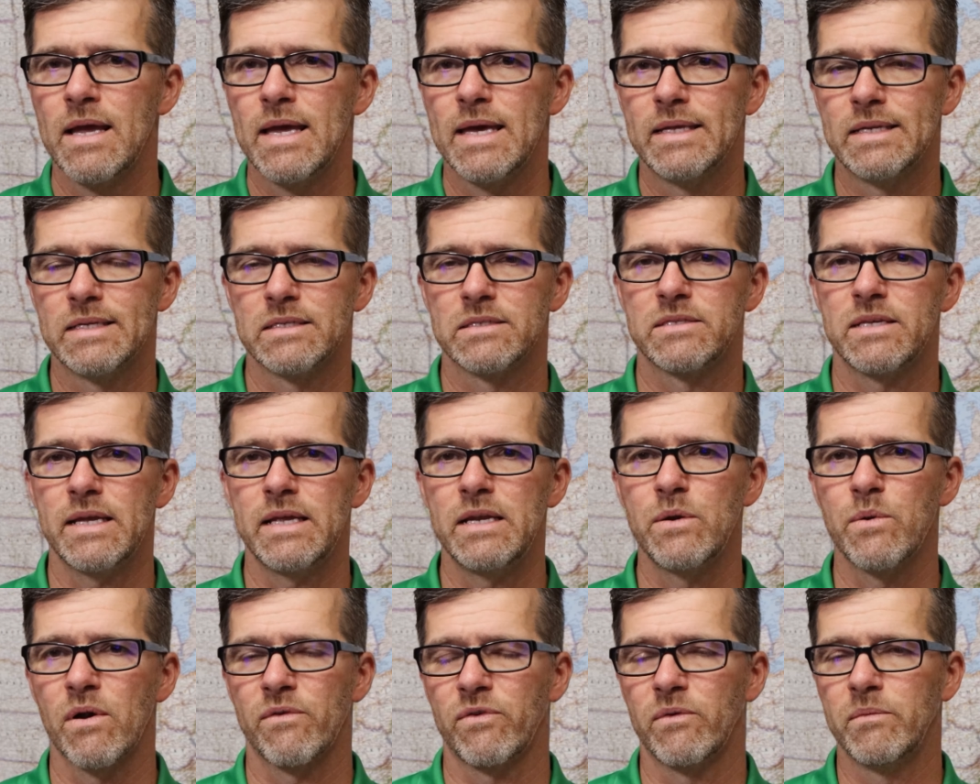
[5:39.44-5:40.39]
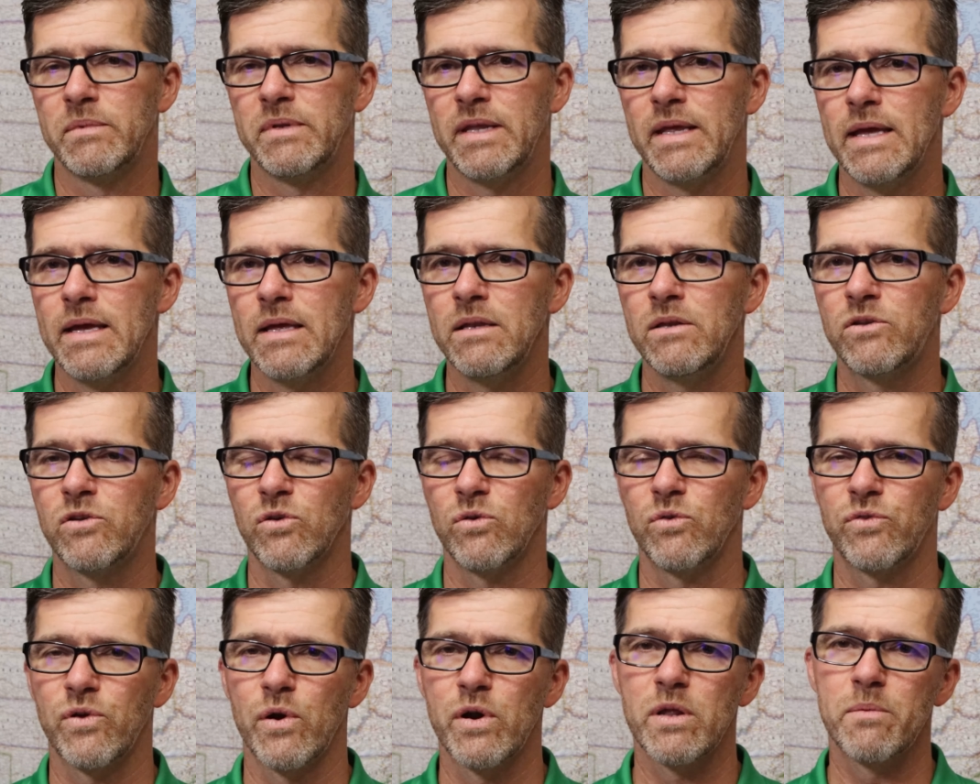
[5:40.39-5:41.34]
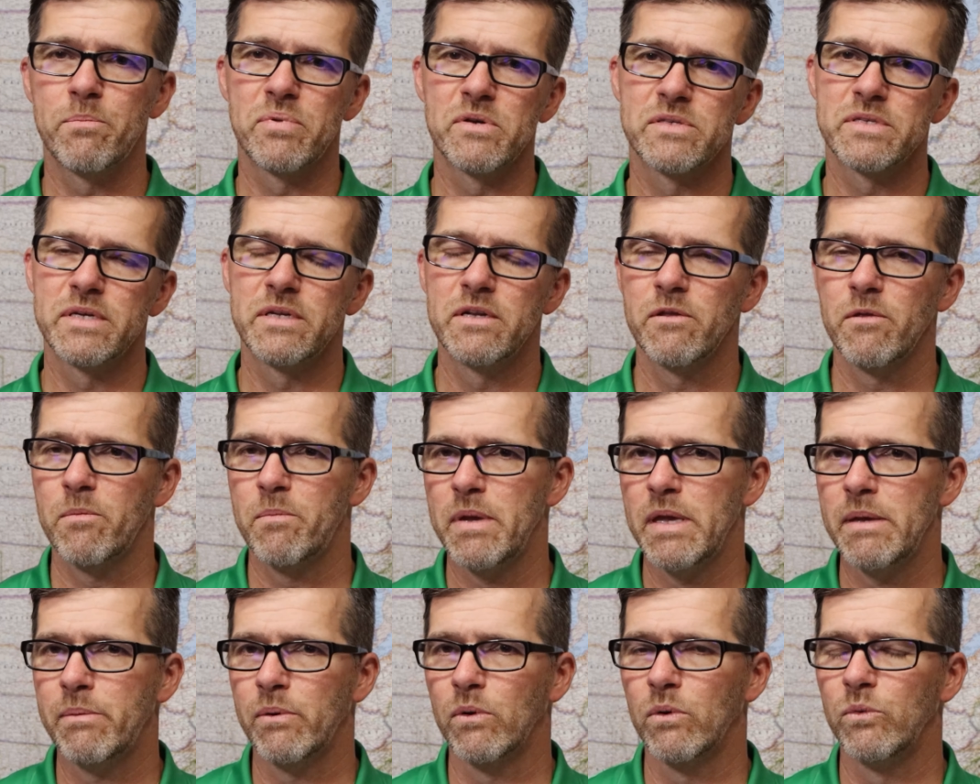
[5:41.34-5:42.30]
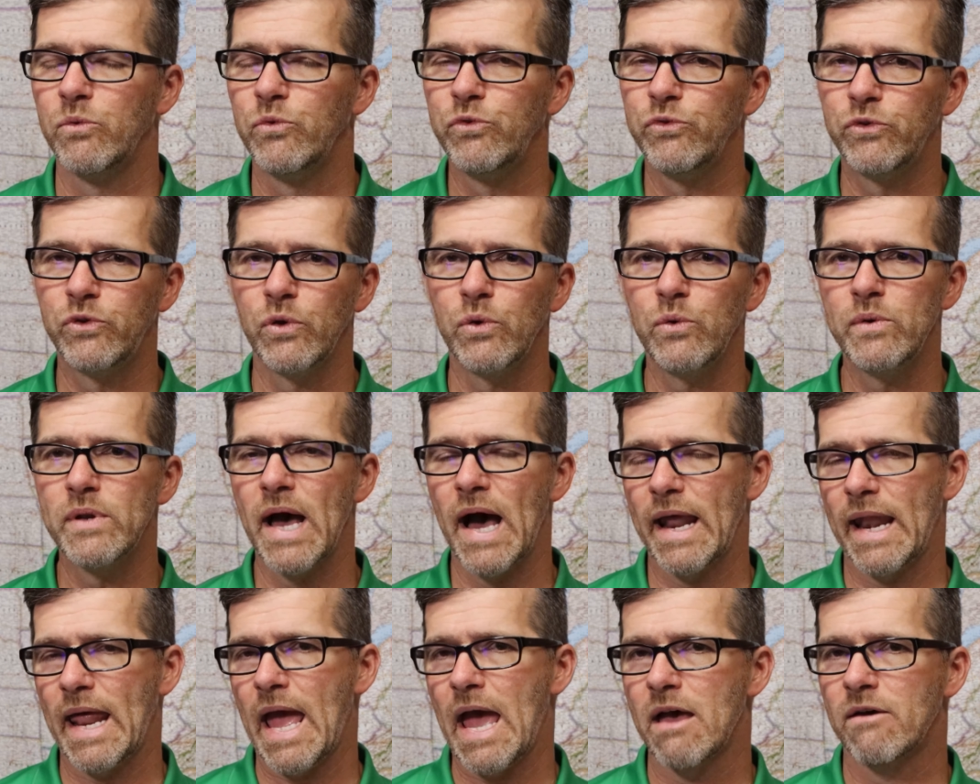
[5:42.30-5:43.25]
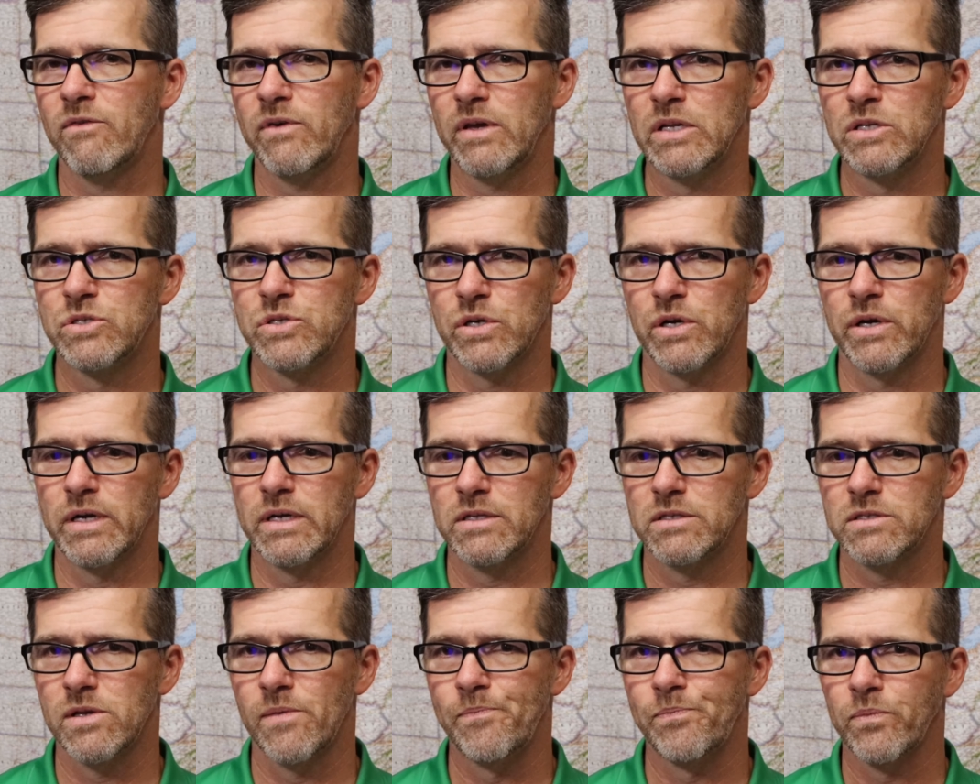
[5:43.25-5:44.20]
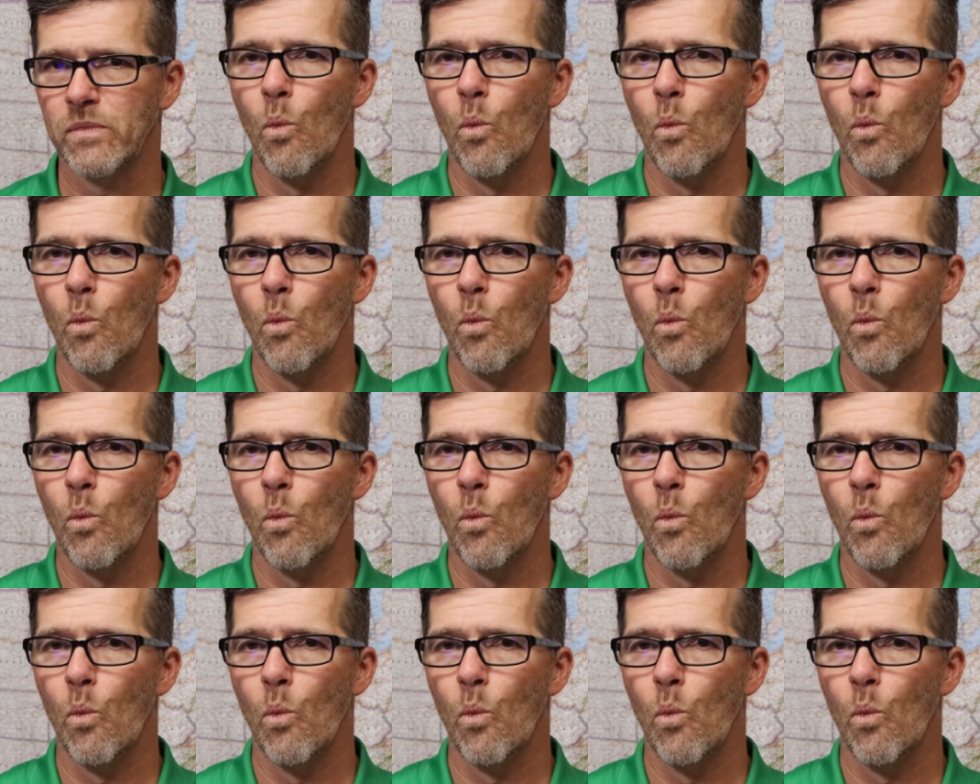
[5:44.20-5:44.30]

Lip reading: it is anywhere from 10 to 30% of the people do not have insurance.